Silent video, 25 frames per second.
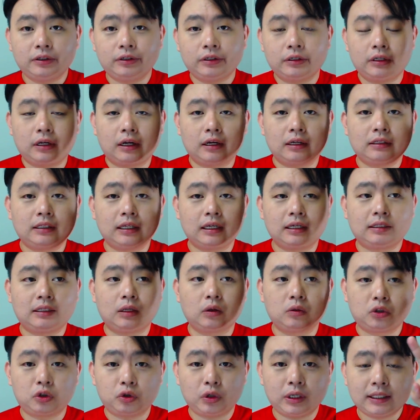
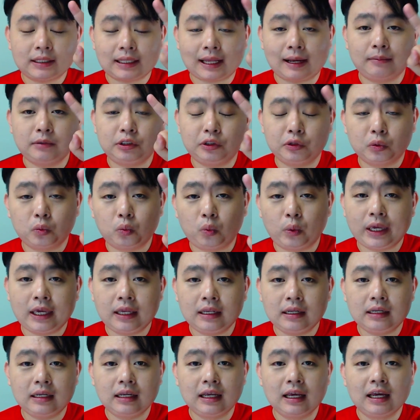the 3 times you
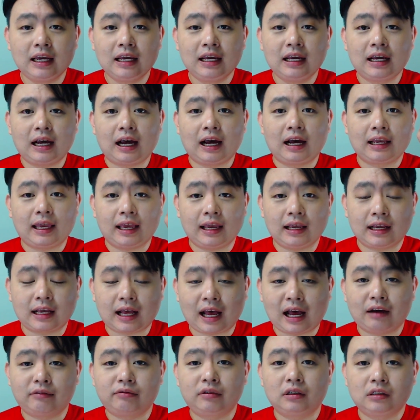win can
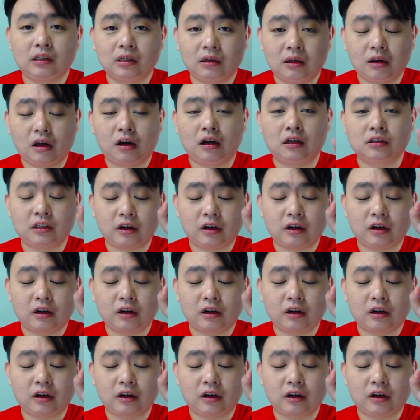cover the loss